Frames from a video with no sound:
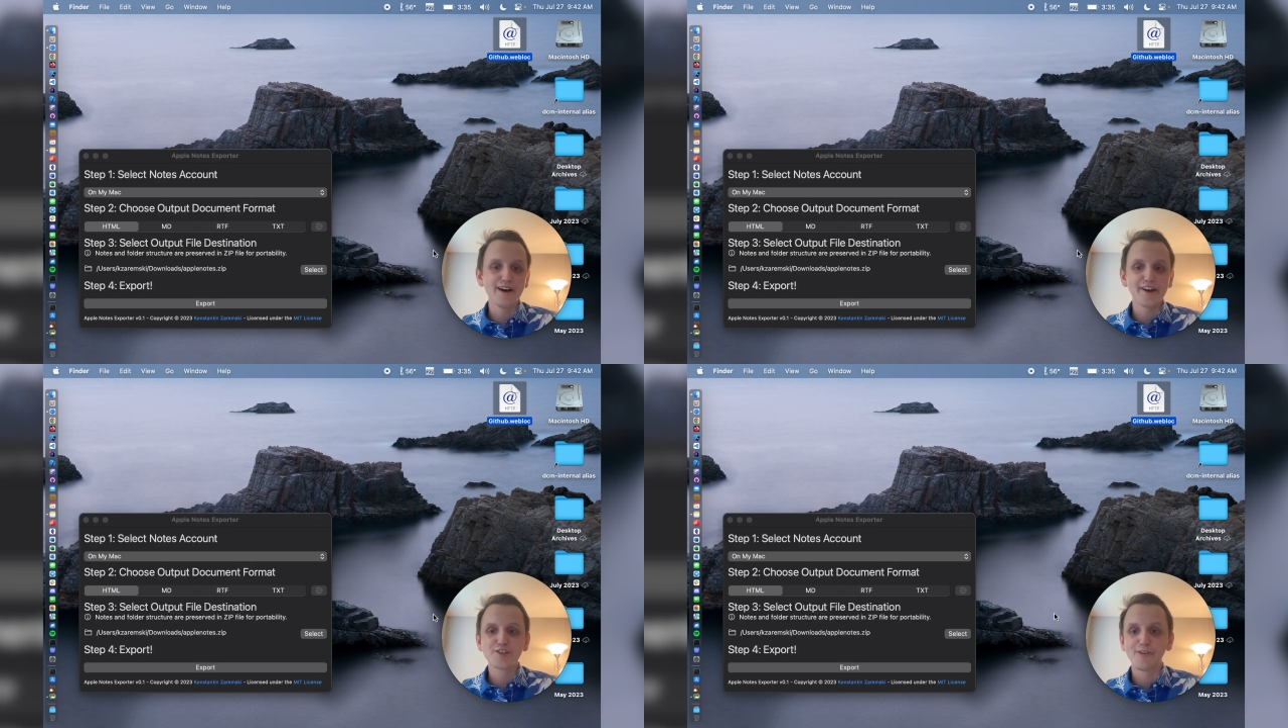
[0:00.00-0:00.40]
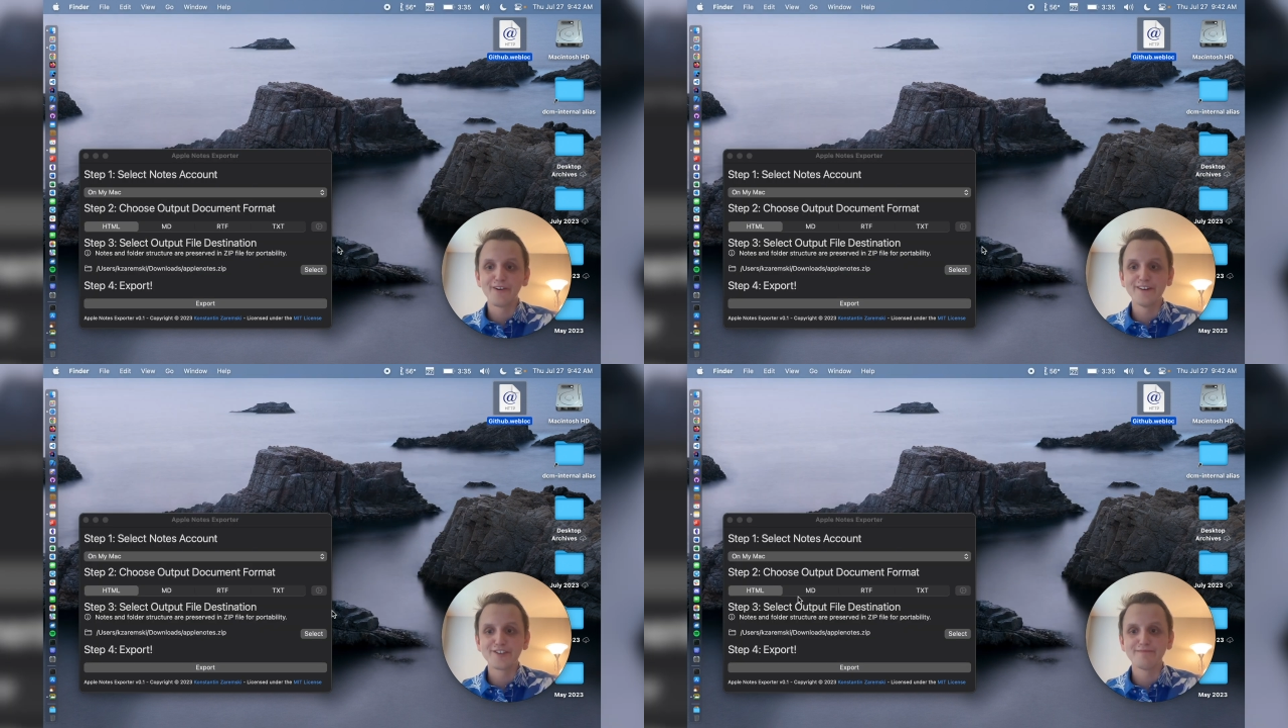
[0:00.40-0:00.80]

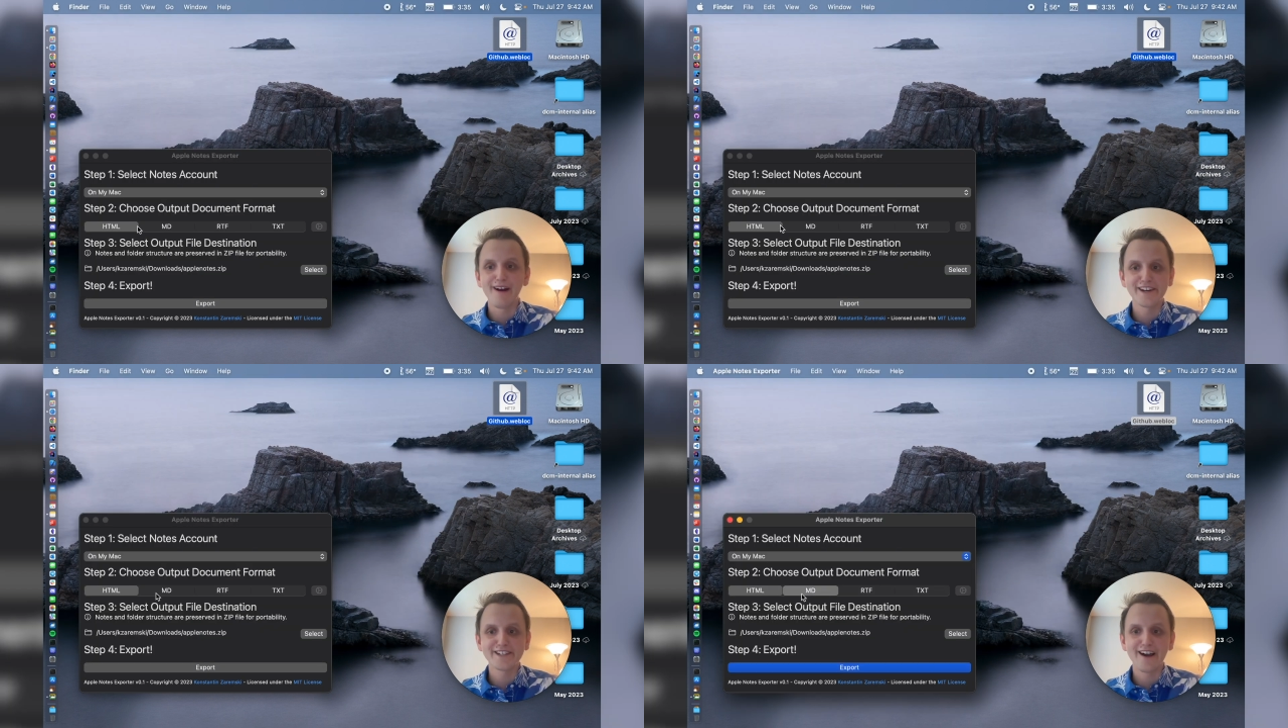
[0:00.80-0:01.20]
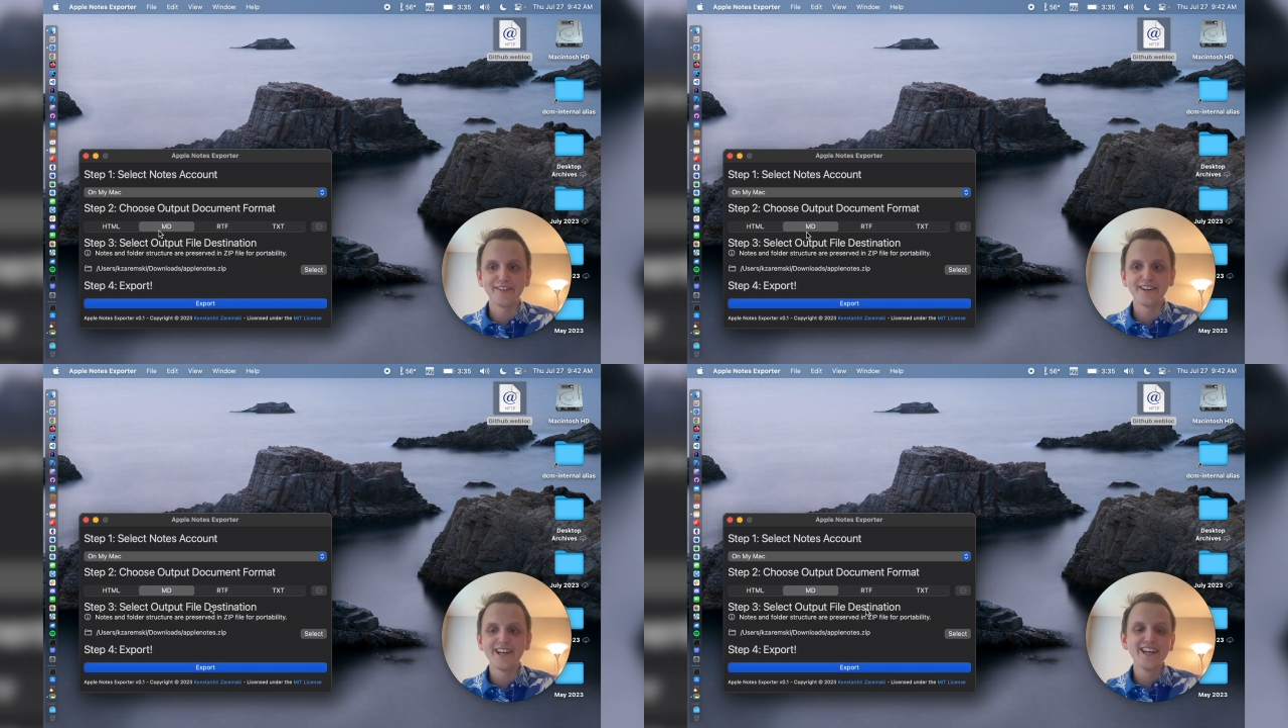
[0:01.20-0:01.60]
export into
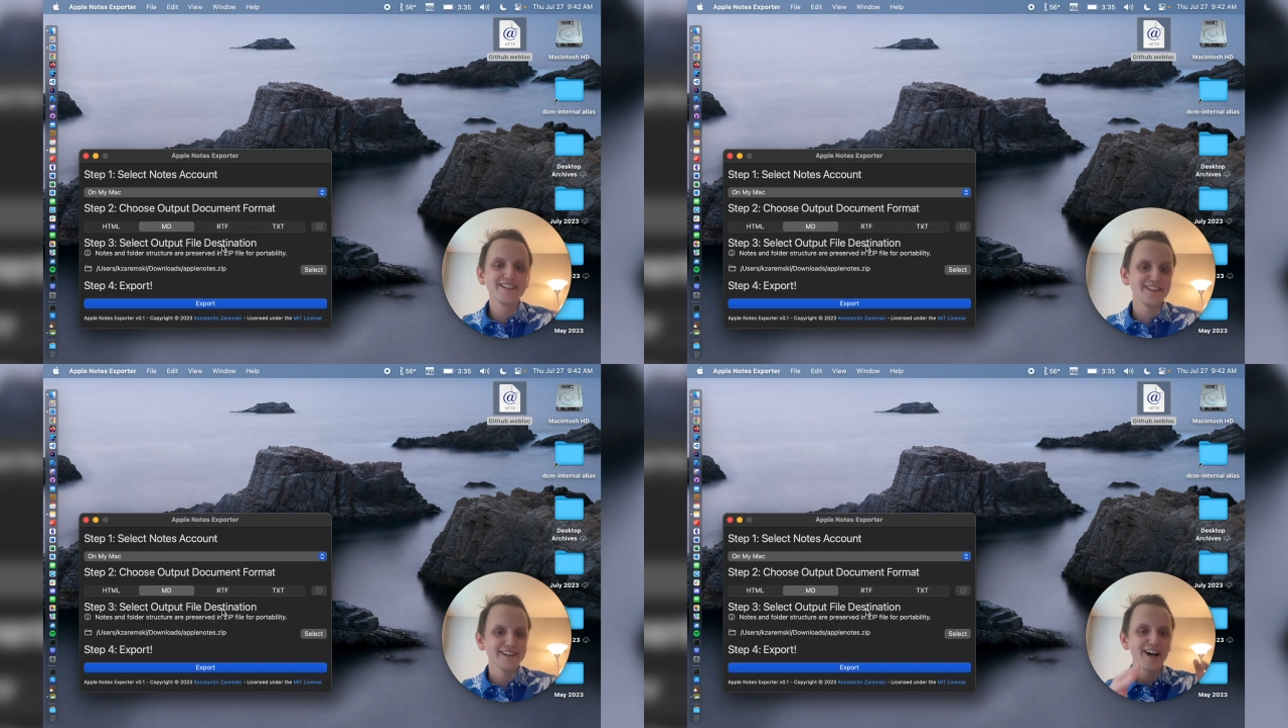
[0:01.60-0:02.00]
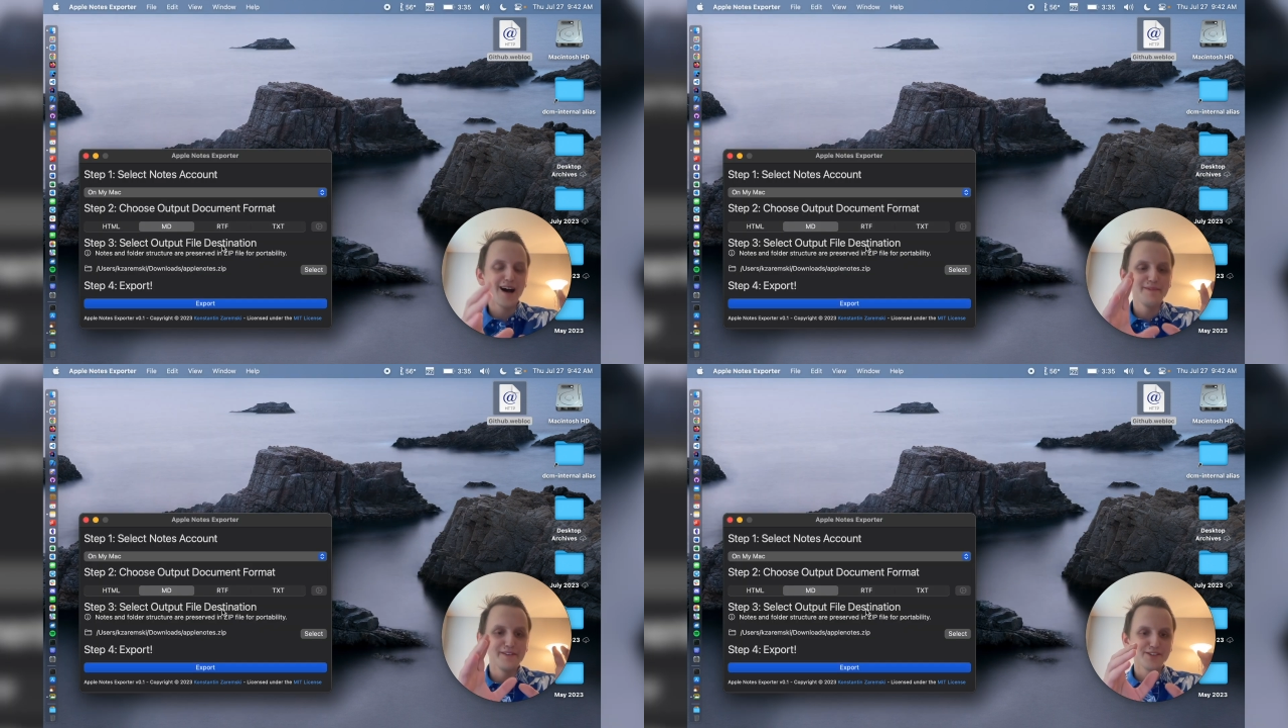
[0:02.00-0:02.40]
Markdown to then
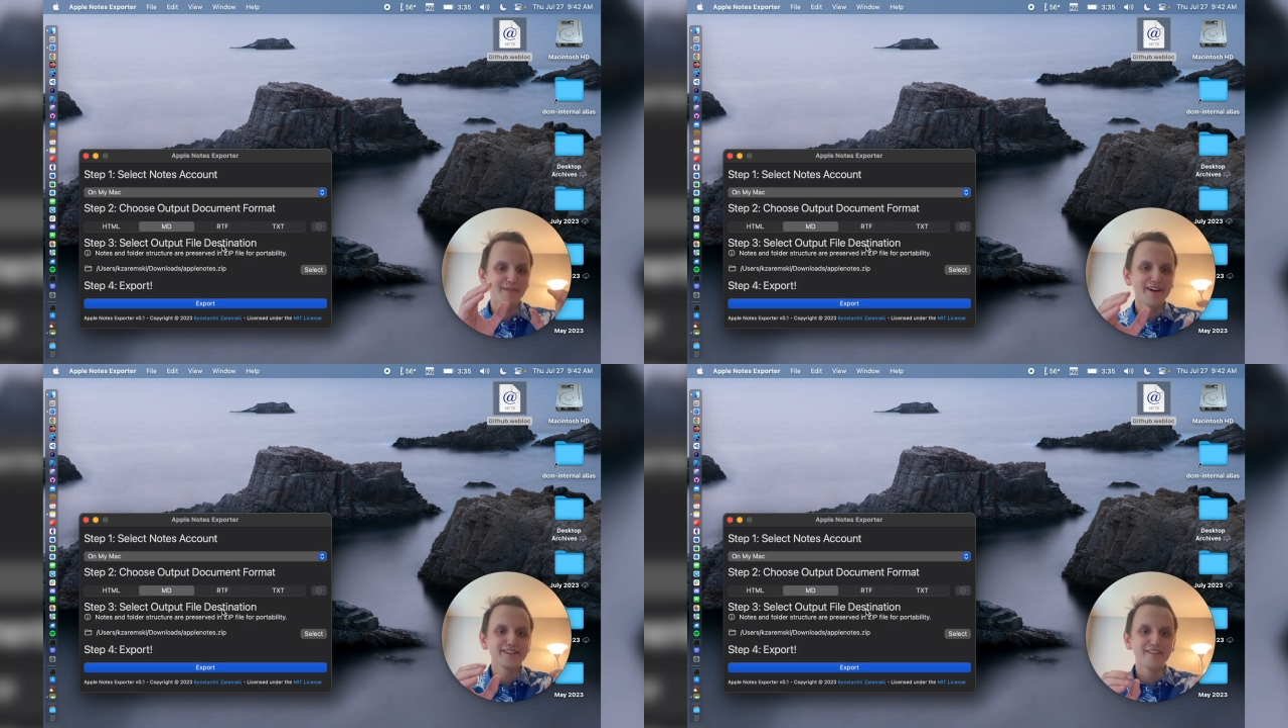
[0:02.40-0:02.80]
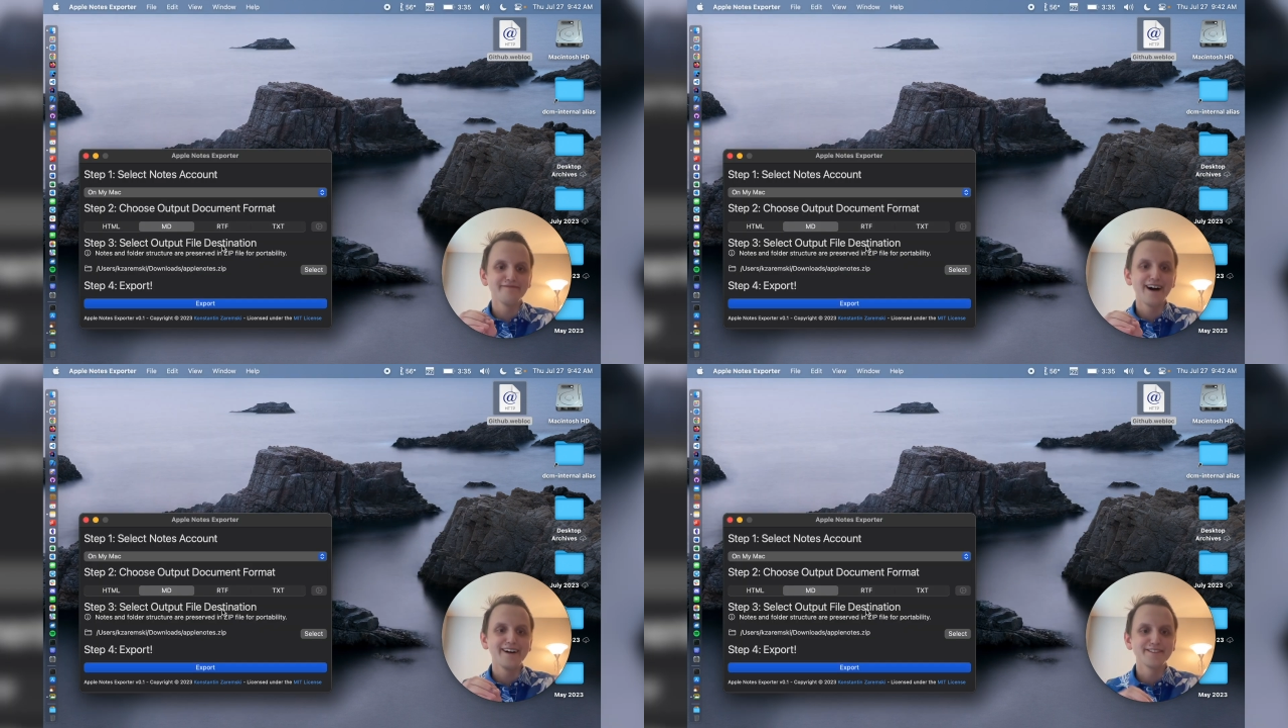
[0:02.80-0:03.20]
copy those Markdown
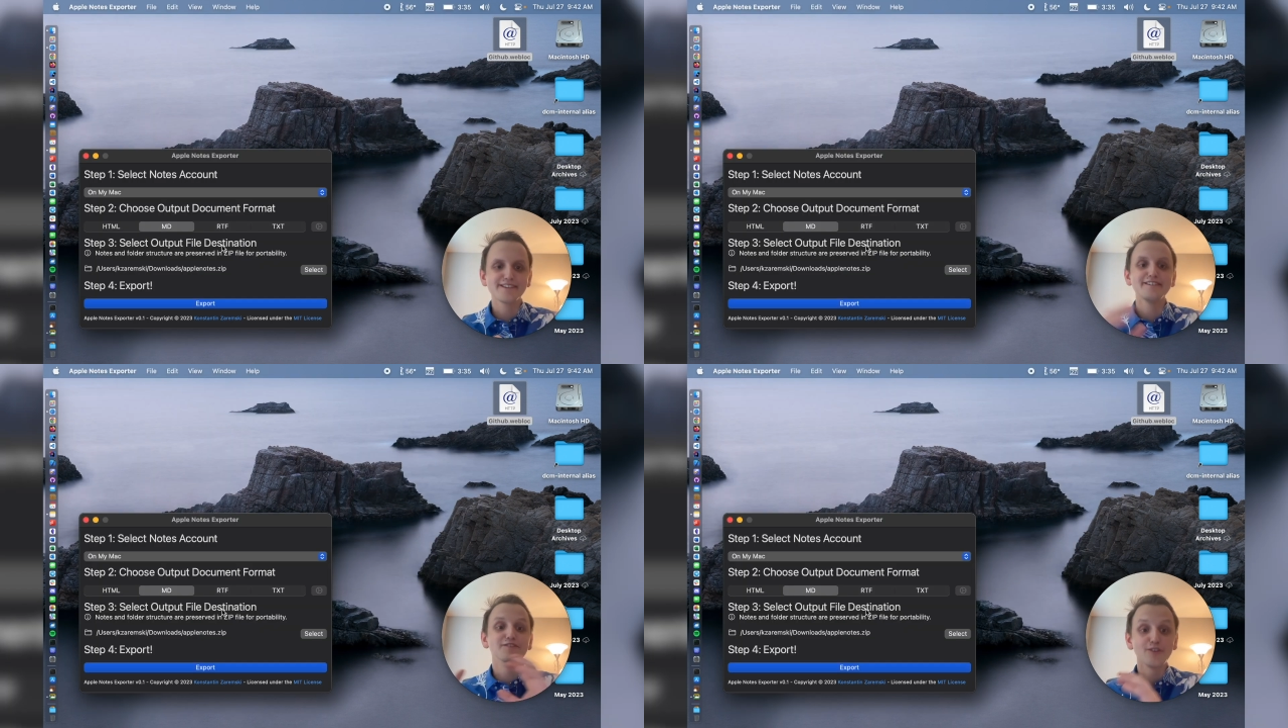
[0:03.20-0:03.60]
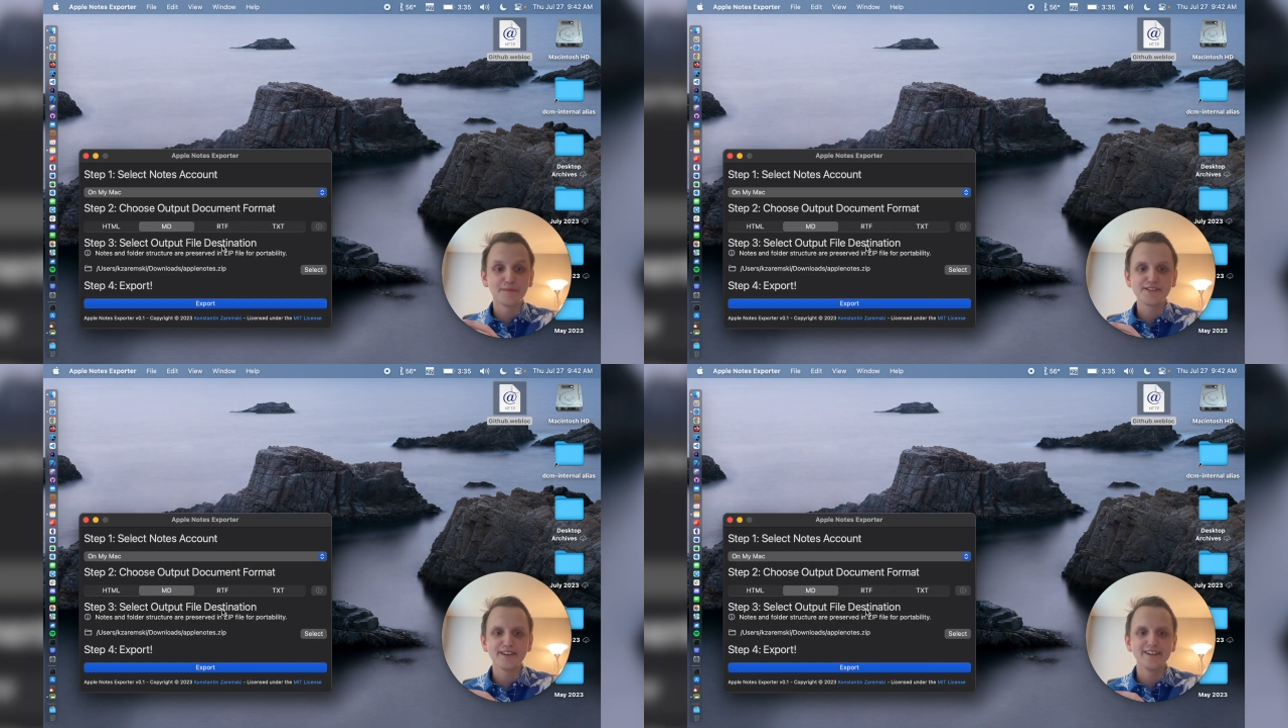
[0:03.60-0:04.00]
files into
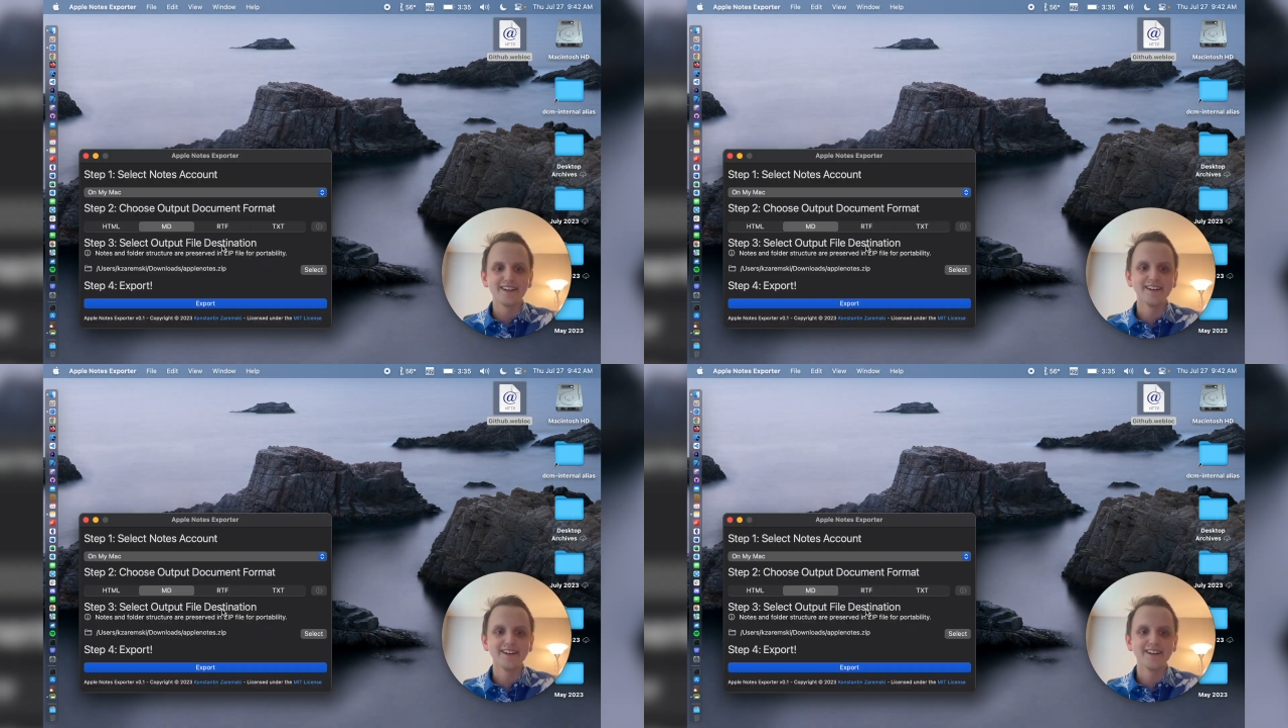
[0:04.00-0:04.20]
Obsidian.